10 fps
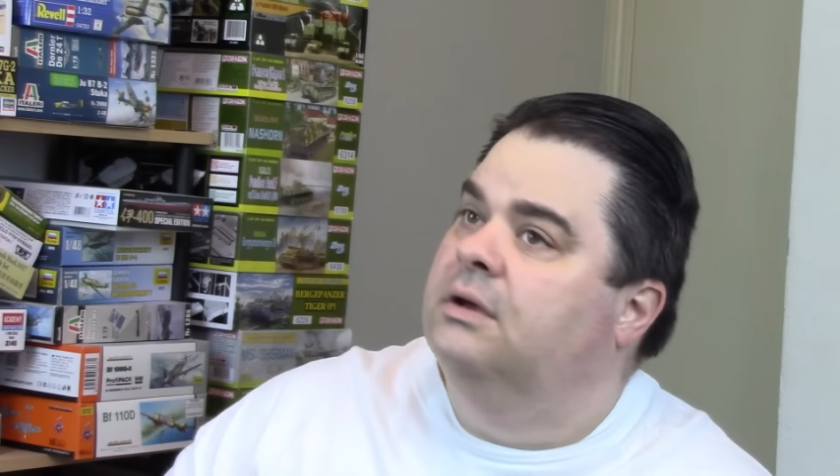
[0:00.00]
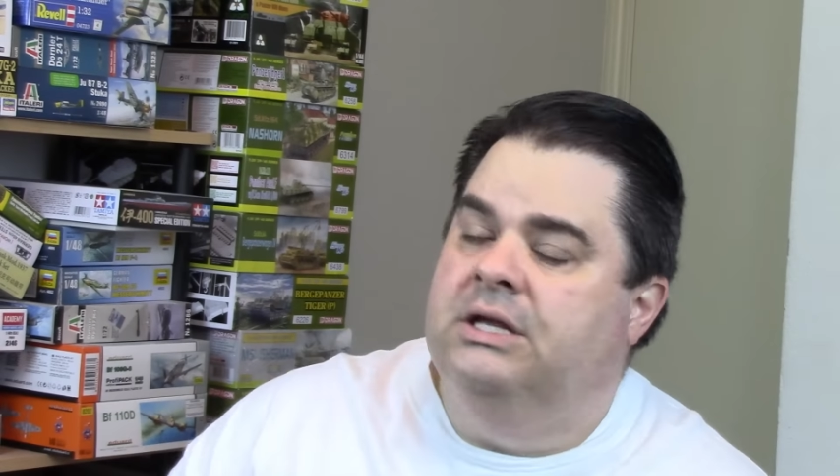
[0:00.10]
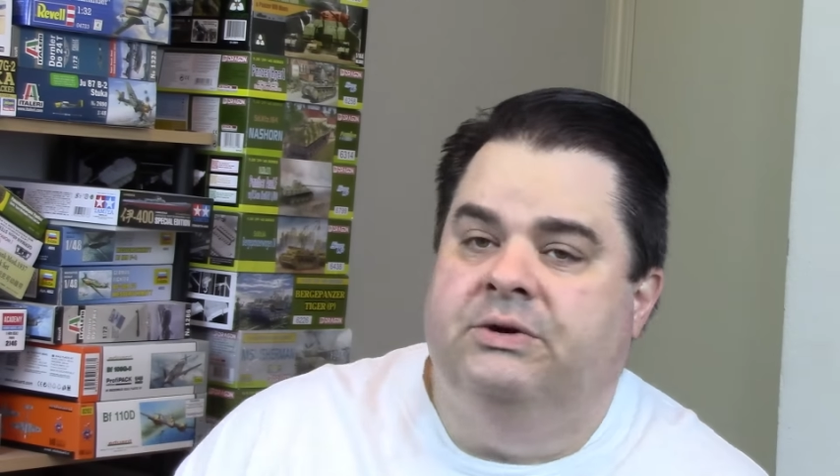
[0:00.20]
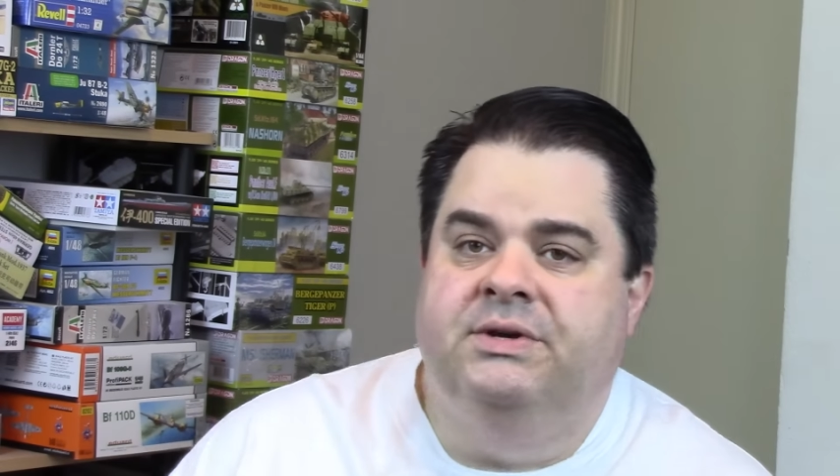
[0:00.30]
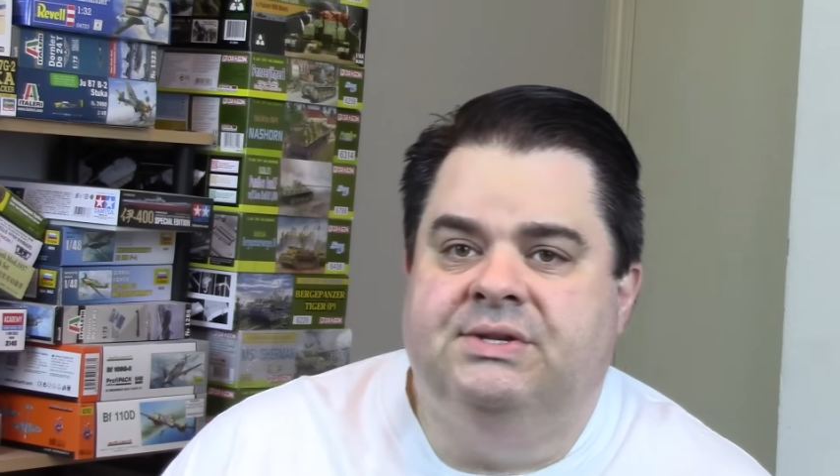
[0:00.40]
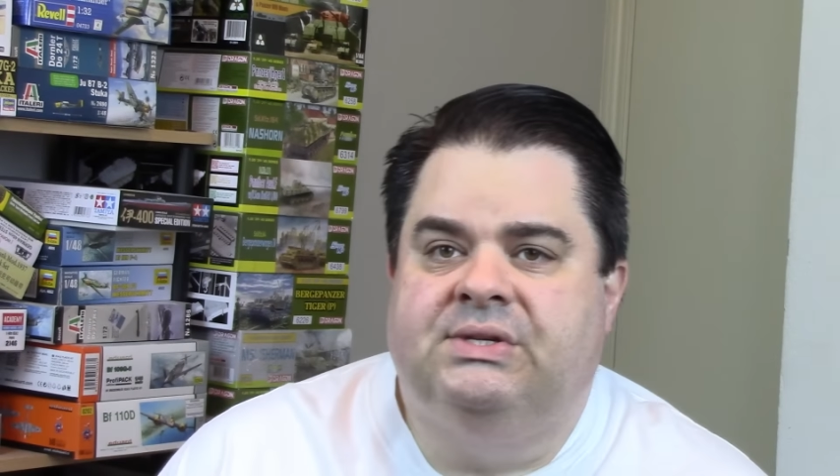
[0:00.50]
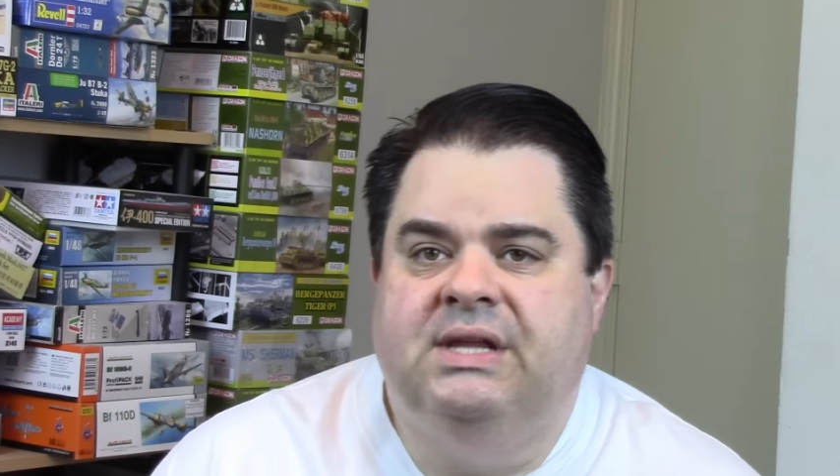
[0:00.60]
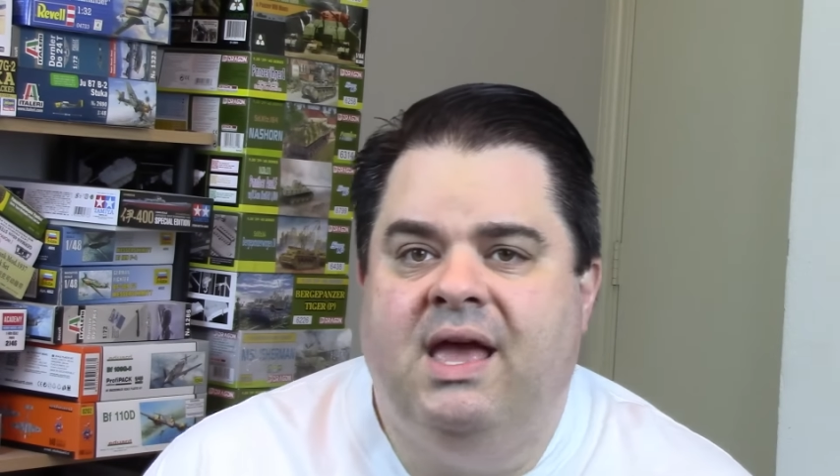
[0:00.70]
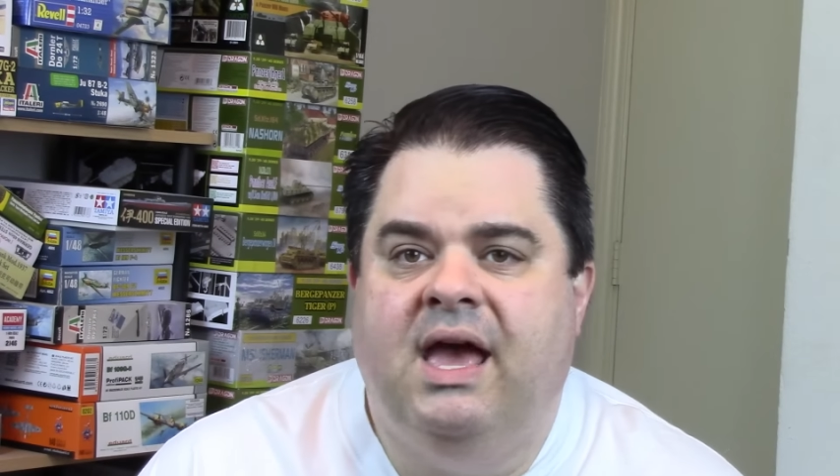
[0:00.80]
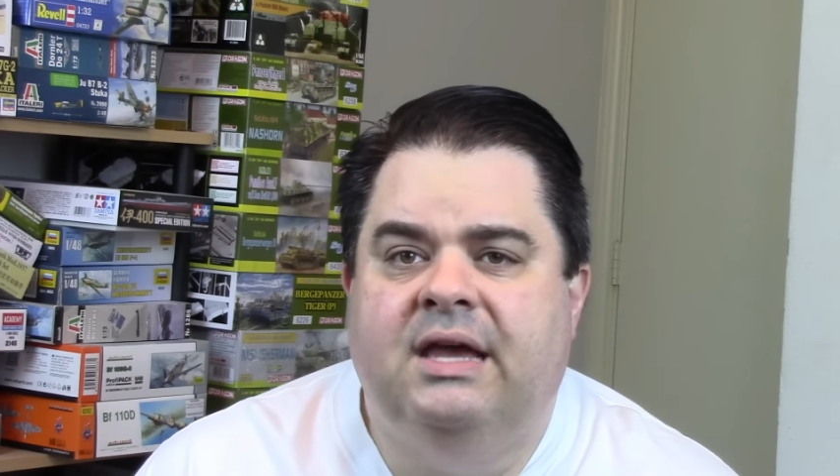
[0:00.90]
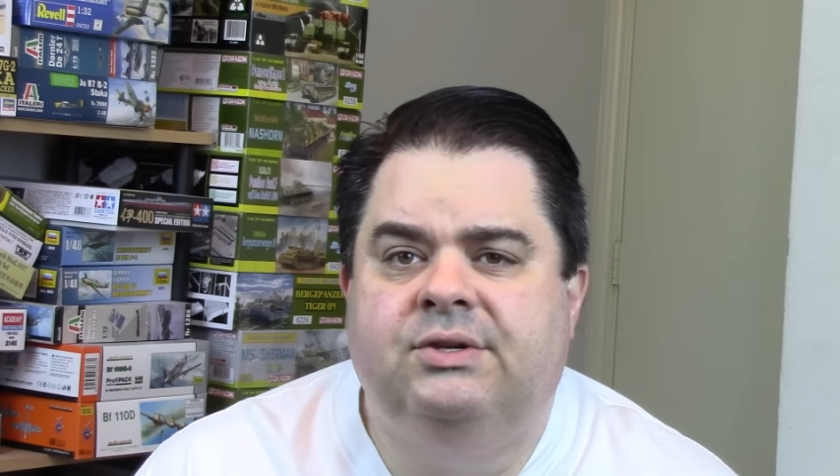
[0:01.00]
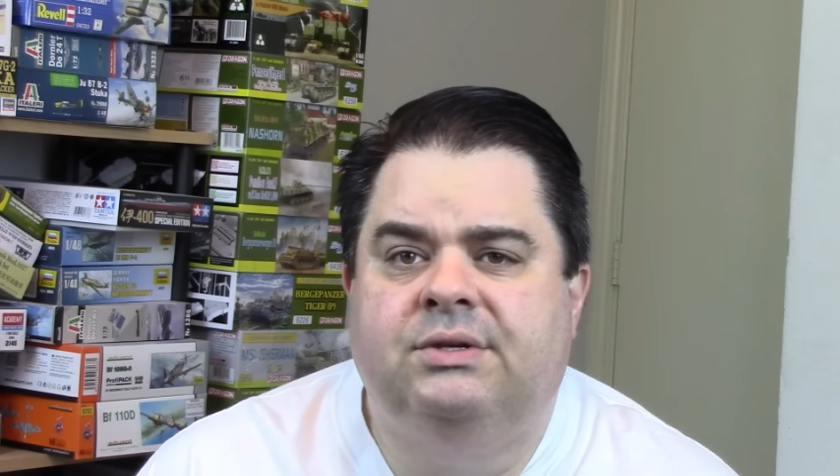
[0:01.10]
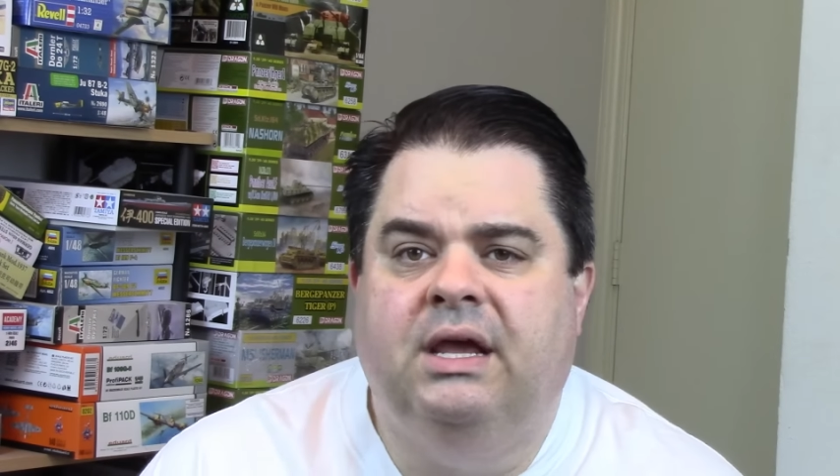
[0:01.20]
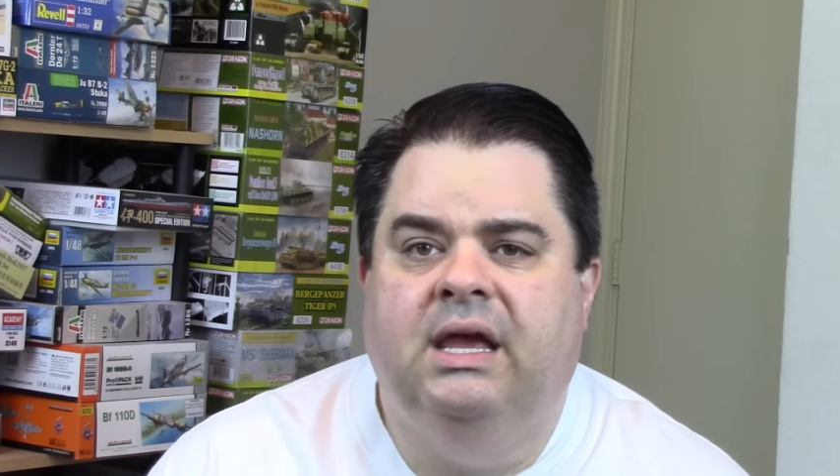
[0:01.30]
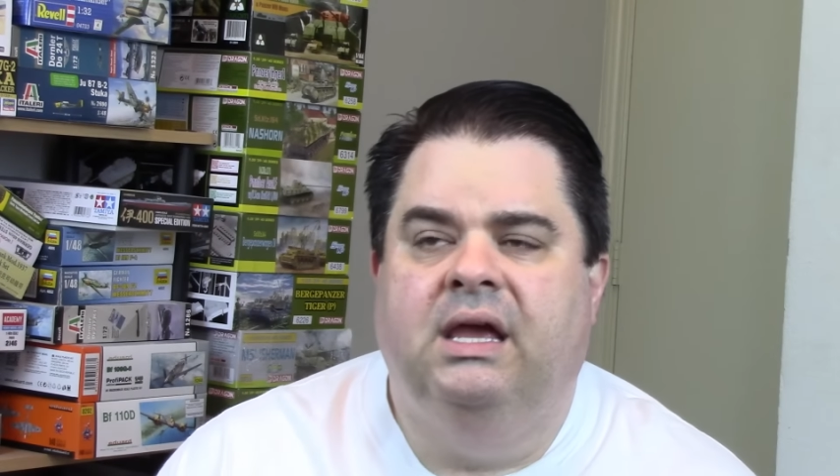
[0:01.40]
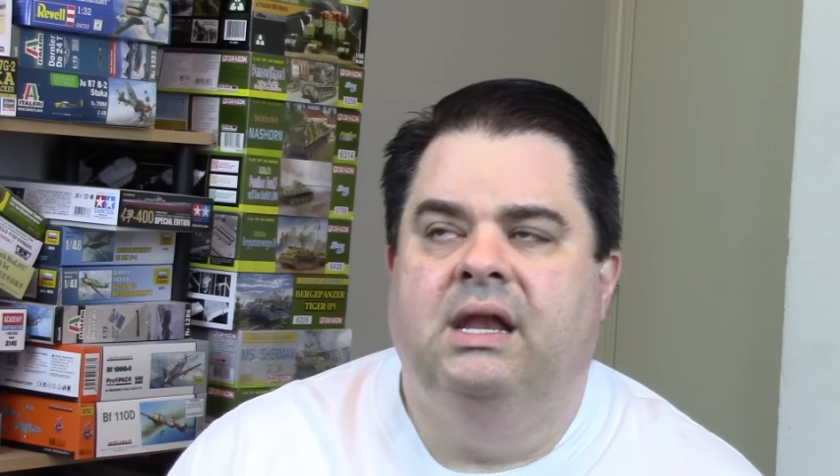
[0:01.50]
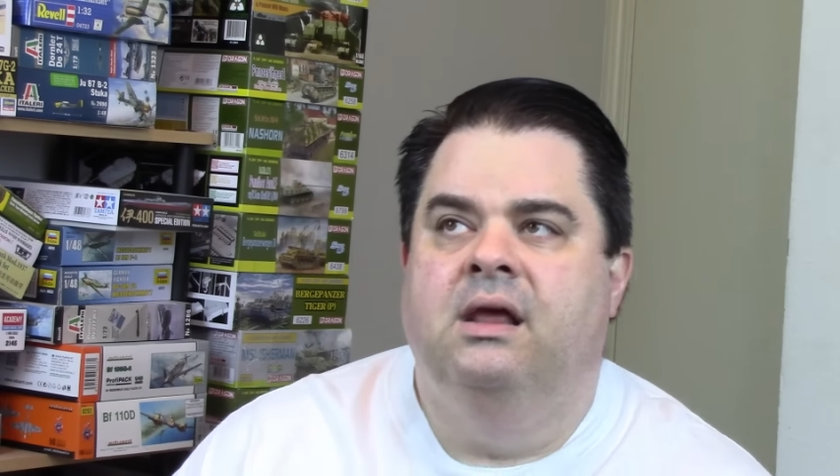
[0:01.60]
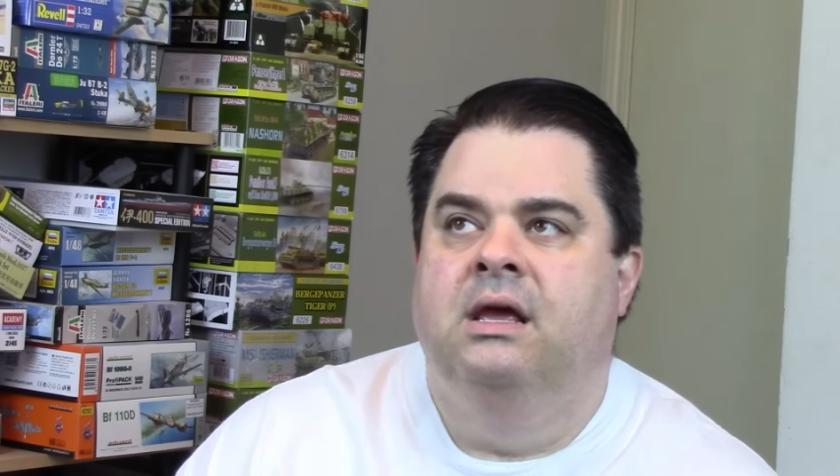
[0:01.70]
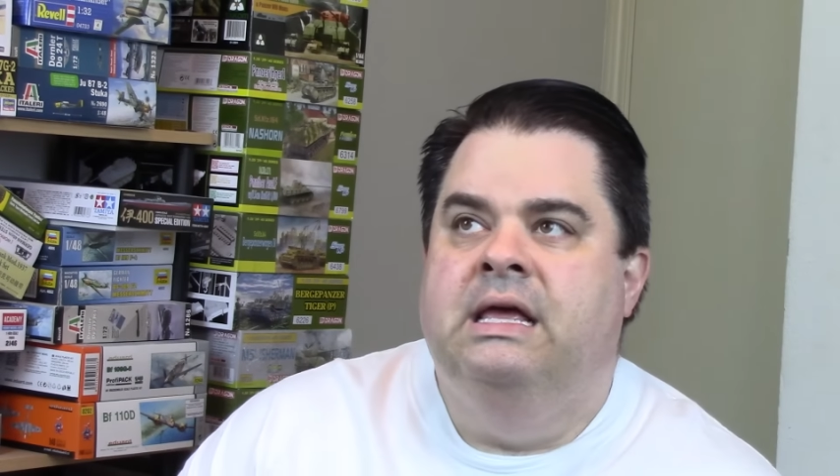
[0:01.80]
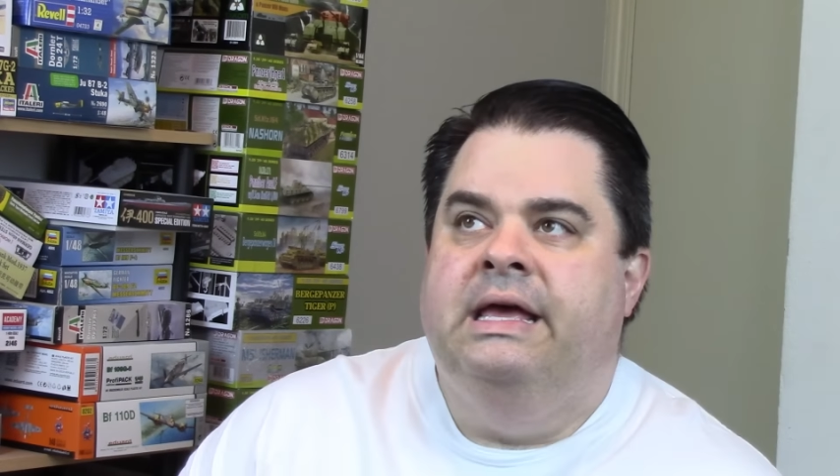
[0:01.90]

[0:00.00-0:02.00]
you know, in the stash, and